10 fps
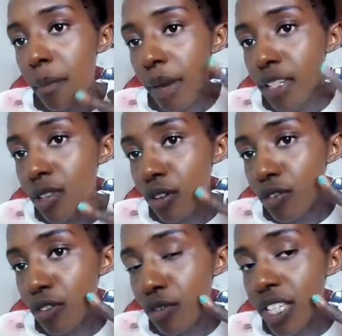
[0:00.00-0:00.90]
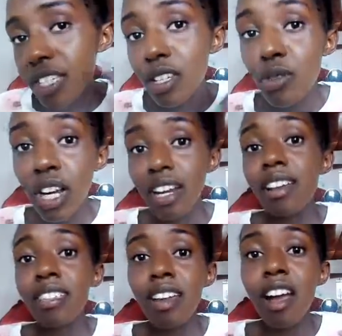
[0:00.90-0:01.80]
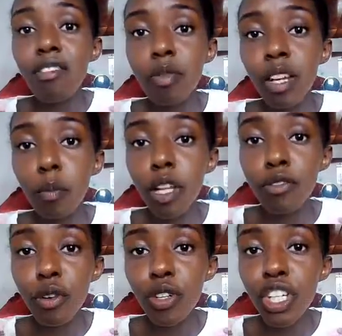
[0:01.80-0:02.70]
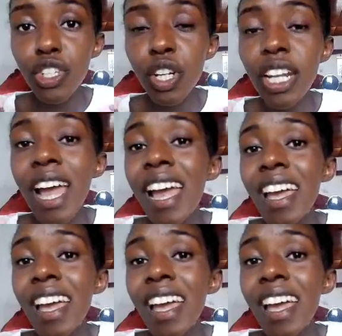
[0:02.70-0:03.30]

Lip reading: parts of your face look like they have been applied foundation,